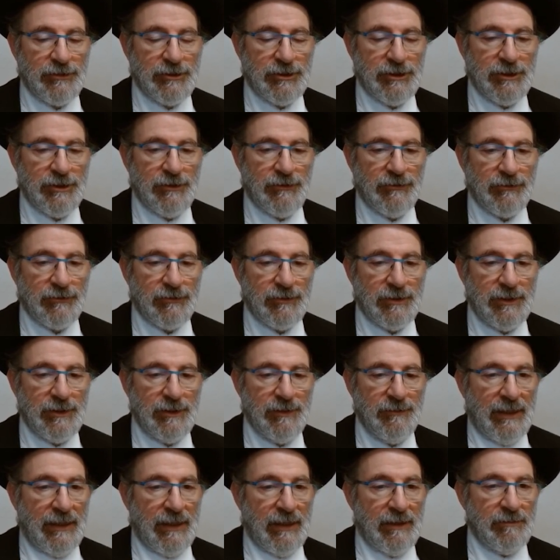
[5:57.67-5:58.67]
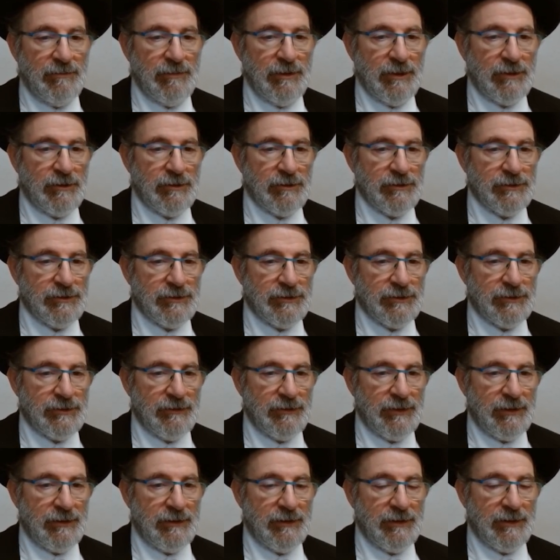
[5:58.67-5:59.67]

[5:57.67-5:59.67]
g3, and because that